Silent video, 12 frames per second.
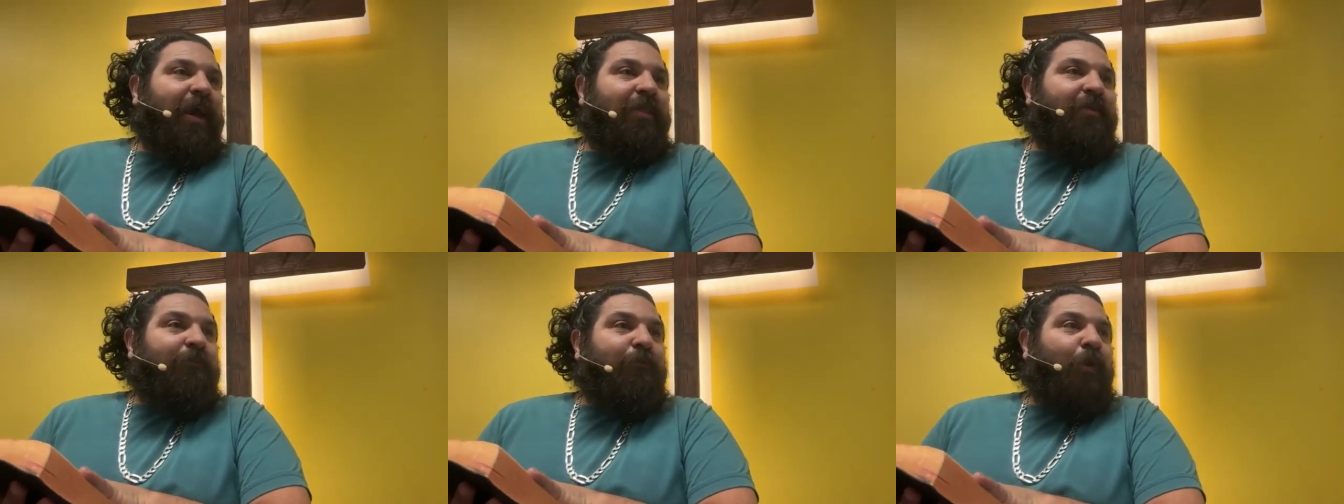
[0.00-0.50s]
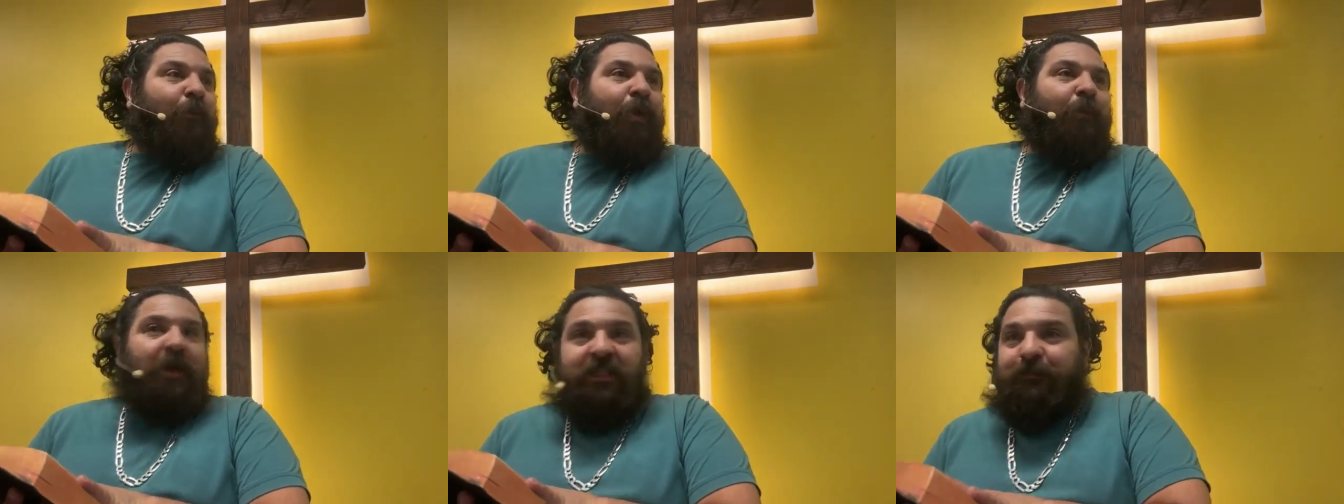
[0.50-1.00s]
And then four
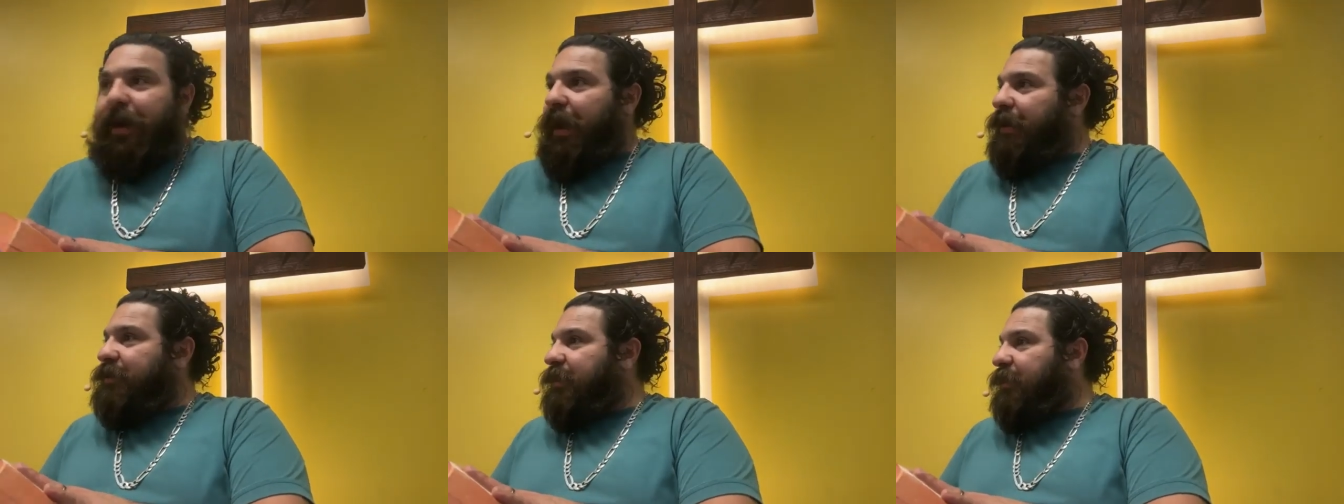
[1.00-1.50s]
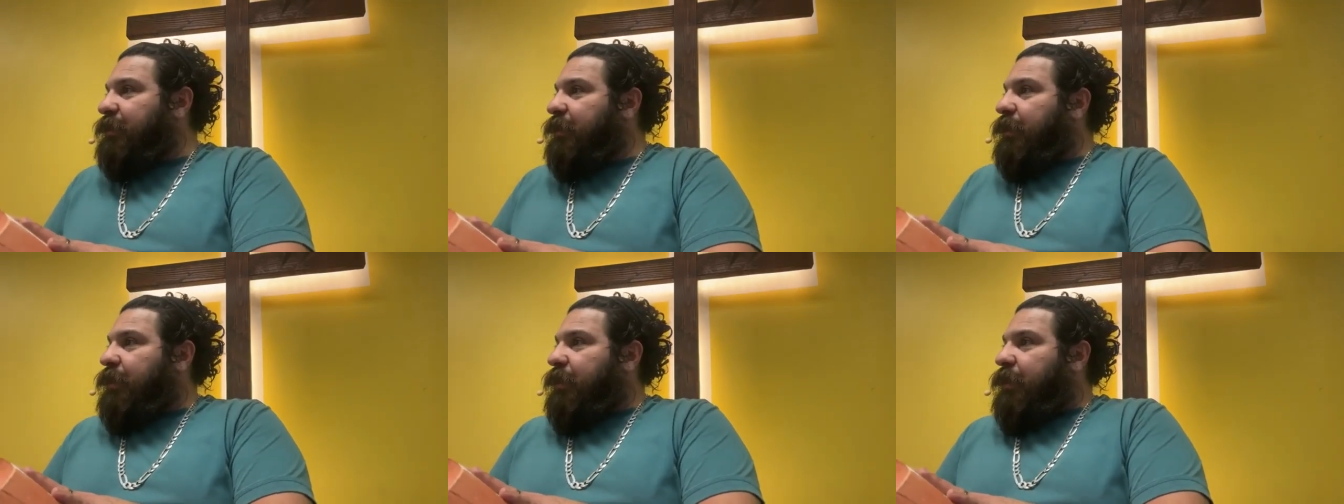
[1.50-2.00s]
more months pass, and
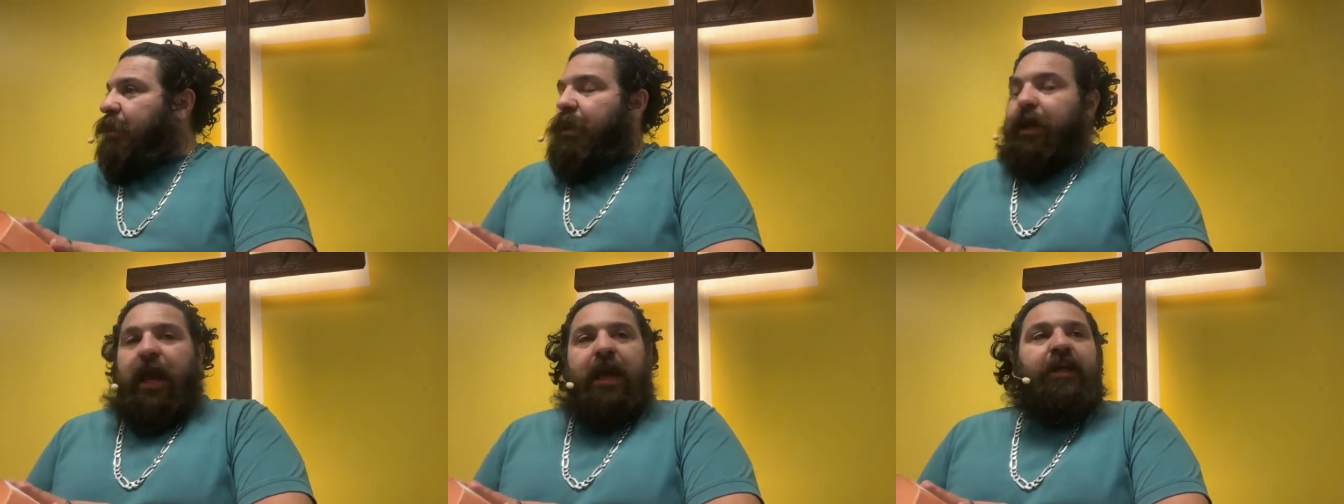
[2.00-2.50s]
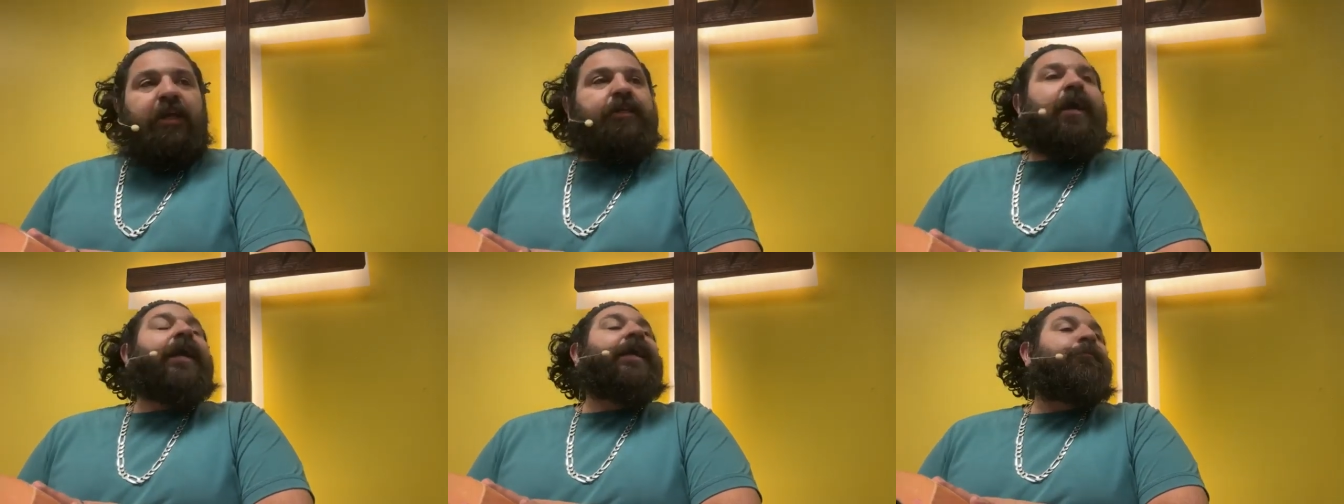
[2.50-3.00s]
and
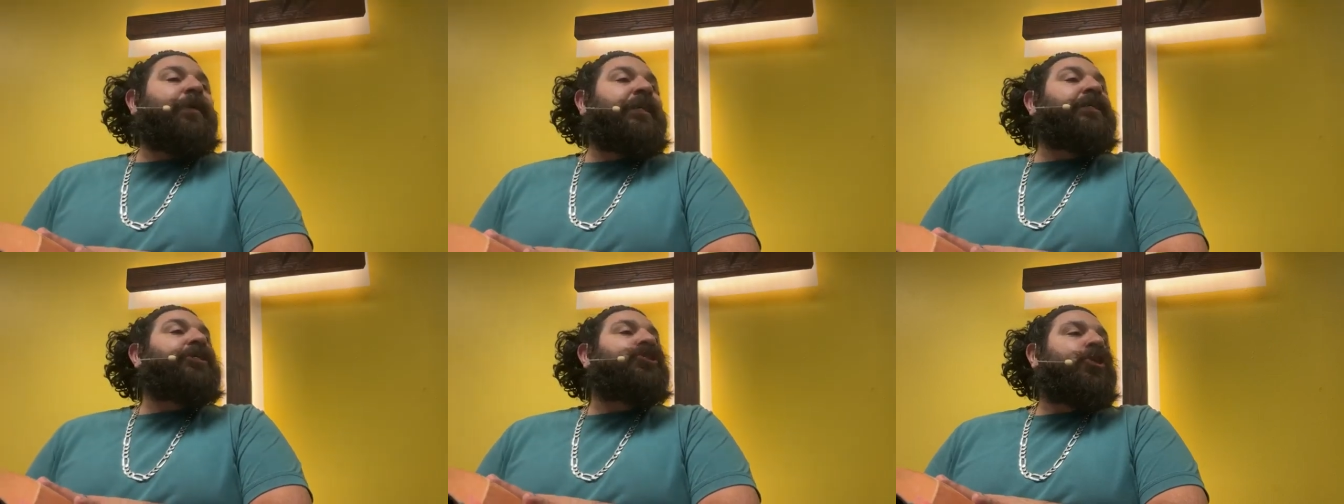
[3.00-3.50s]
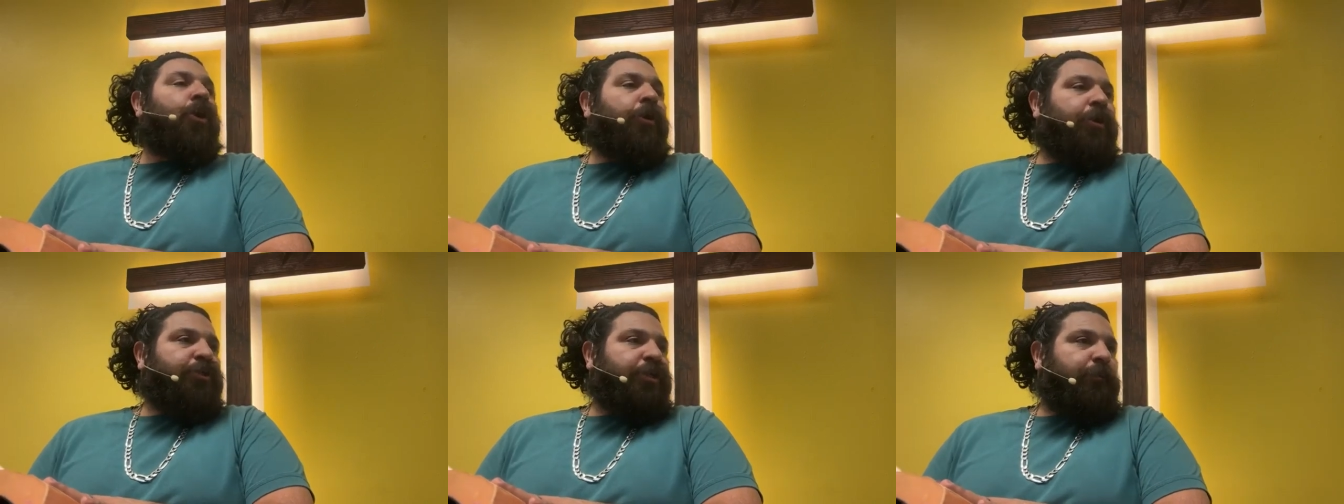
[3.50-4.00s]
it, it can be
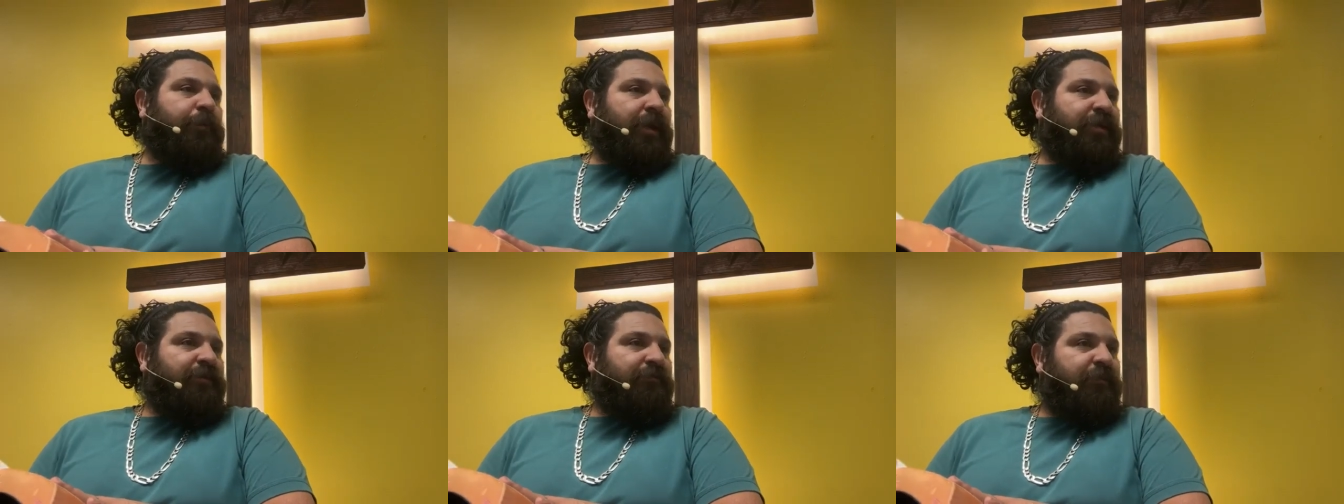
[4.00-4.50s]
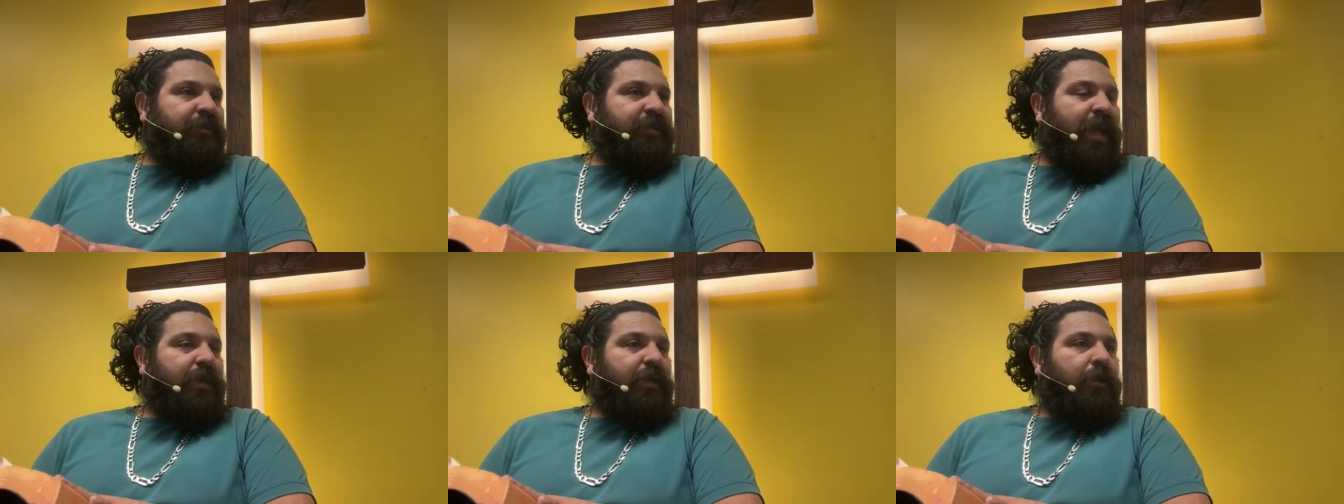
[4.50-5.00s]
discouraging because it feels
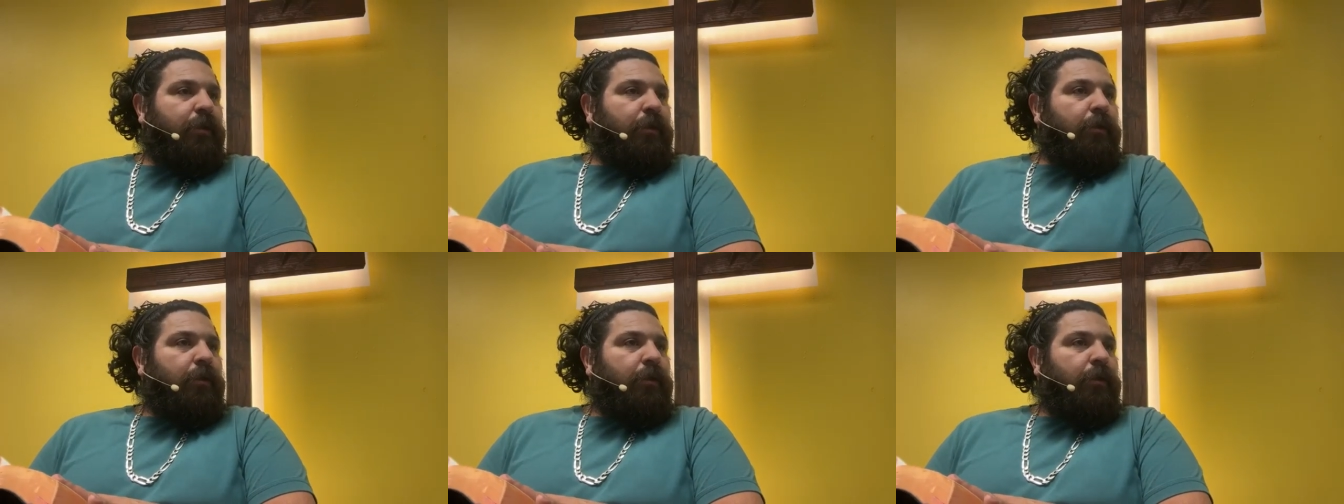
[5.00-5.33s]
like